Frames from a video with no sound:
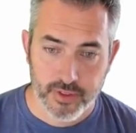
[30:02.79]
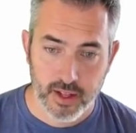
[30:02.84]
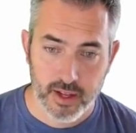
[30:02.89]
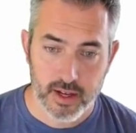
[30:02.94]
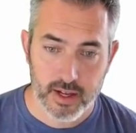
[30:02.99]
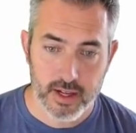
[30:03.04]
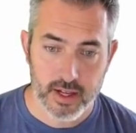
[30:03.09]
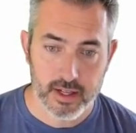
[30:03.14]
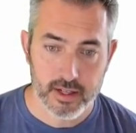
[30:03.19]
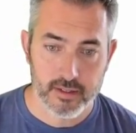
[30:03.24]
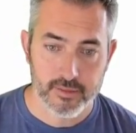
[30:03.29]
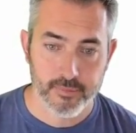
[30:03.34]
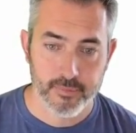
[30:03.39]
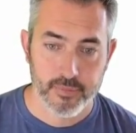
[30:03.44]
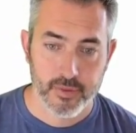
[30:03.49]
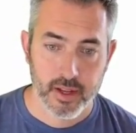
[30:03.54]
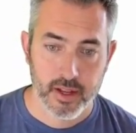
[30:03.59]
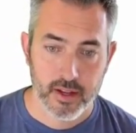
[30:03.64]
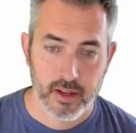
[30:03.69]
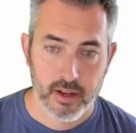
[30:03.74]

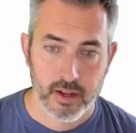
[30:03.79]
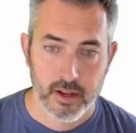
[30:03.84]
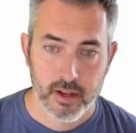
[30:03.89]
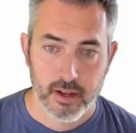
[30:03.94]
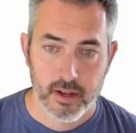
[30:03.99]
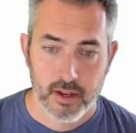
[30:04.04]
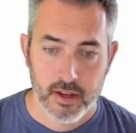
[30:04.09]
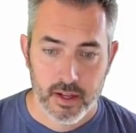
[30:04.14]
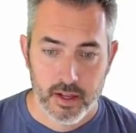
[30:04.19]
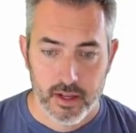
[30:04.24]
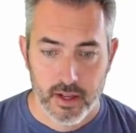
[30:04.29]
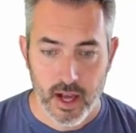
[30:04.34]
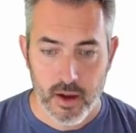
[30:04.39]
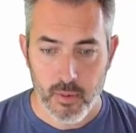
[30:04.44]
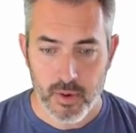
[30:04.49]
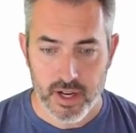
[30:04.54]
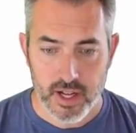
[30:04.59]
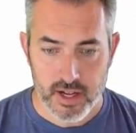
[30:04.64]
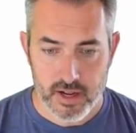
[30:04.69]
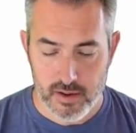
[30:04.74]
I
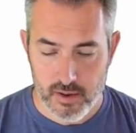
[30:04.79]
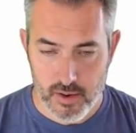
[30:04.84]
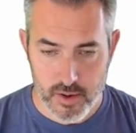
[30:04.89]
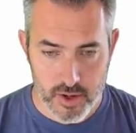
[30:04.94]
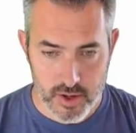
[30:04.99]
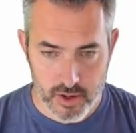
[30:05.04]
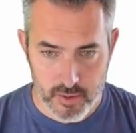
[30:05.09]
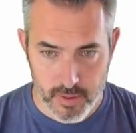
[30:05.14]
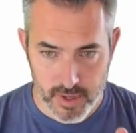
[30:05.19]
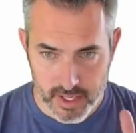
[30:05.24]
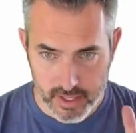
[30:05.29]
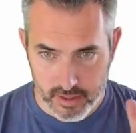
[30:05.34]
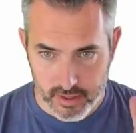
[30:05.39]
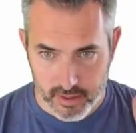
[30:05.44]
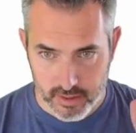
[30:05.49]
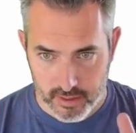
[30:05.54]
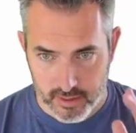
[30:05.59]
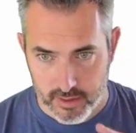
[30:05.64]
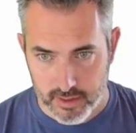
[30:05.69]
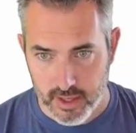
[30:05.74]
went out of order, but
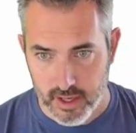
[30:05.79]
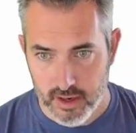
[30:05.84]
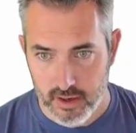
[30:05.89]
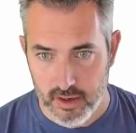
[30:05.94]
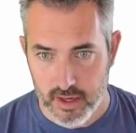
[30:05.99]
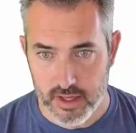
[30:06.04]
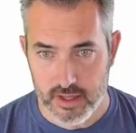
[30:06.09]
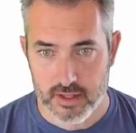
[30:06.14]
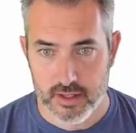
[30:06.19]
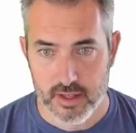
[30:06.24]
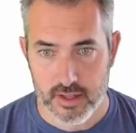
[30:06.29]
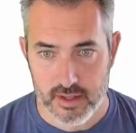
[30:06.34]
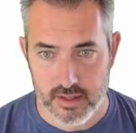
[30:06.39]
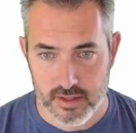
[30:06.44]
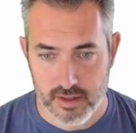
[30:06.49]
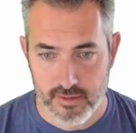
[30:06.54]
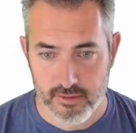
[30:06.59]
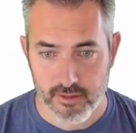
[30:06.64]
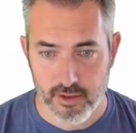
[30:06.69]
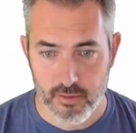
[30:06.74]
here it is. Here's the
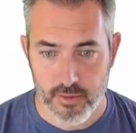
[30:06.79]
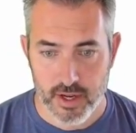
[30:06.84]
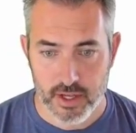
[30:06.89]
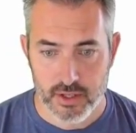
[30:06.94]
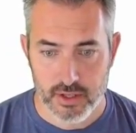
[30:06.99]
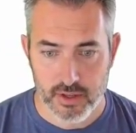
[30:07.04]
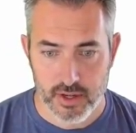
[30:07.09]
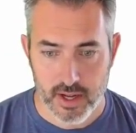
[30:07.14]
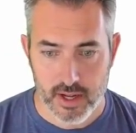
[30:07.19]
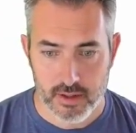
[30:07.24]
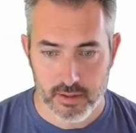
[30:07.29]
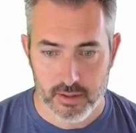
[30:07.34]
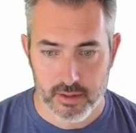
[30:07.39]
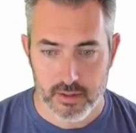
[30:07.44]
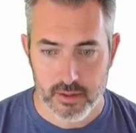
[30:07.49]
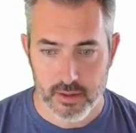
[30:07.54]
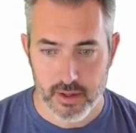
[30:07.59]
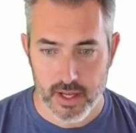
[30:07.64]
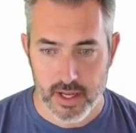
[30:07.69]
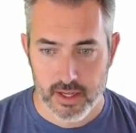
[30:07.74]
information on how to
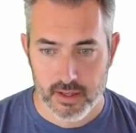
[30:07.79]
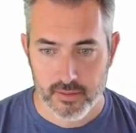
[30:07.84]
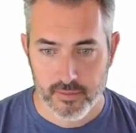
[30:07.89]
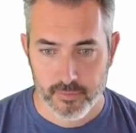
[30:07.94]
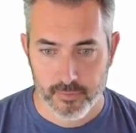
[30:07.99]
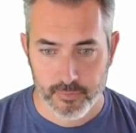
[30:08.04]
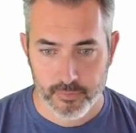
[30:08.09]
do that.